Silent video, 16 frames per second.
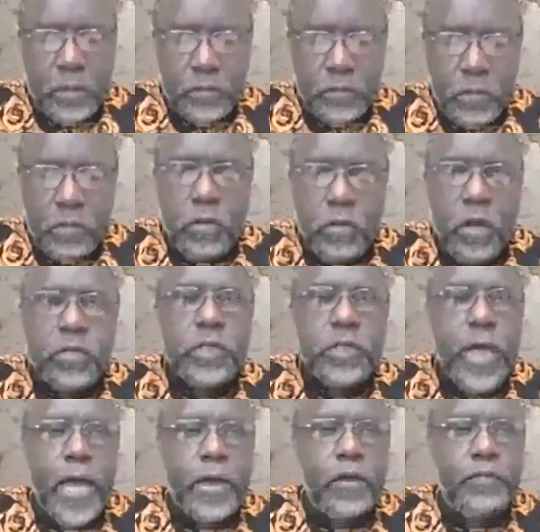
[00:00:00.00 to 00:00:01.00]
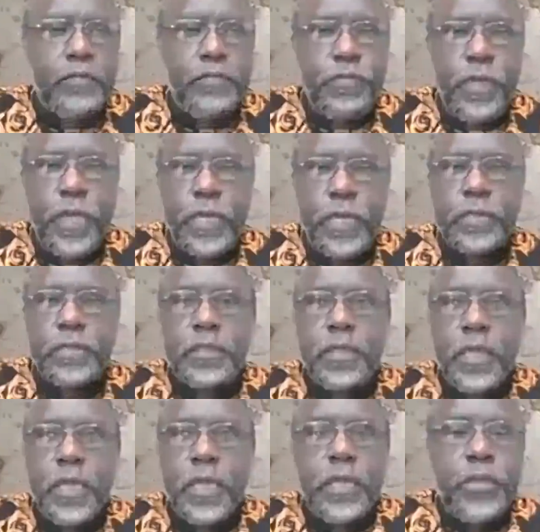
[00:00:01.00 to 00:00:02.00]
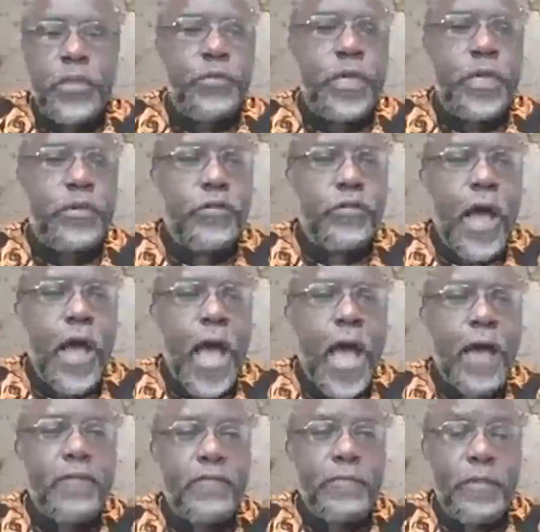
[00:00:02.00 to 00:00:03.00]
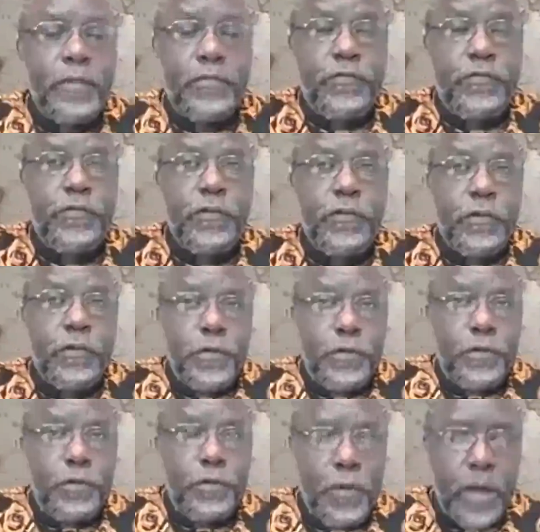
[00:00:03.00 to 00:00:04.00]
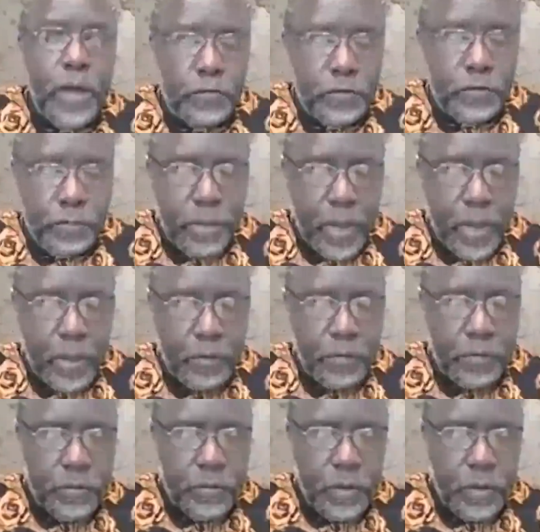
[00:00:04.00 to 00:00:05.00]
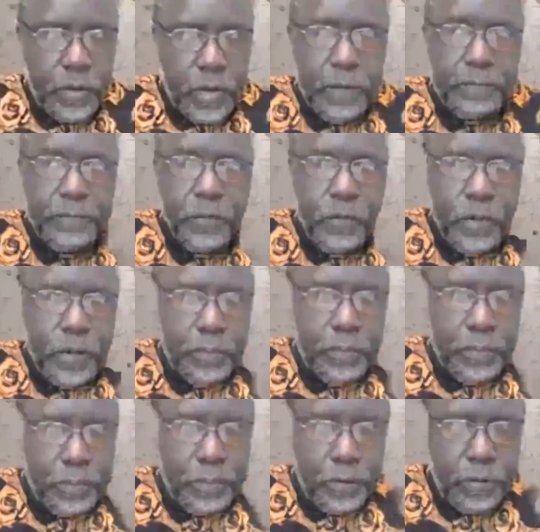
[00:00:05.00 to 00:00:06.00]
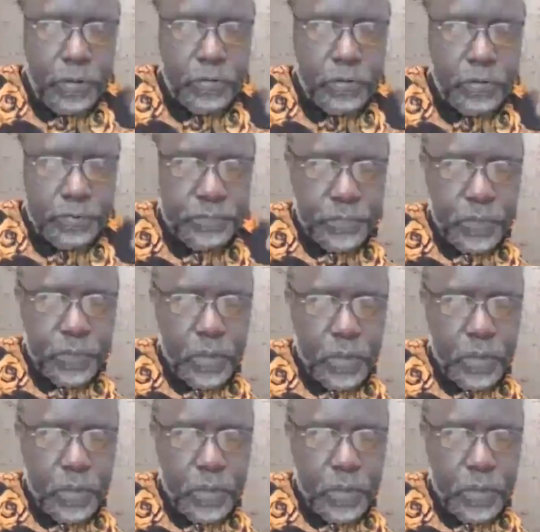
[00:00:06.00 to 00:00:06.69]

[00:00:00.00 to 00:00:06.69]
So those kind of things you need to have before you want to embark on a proposal.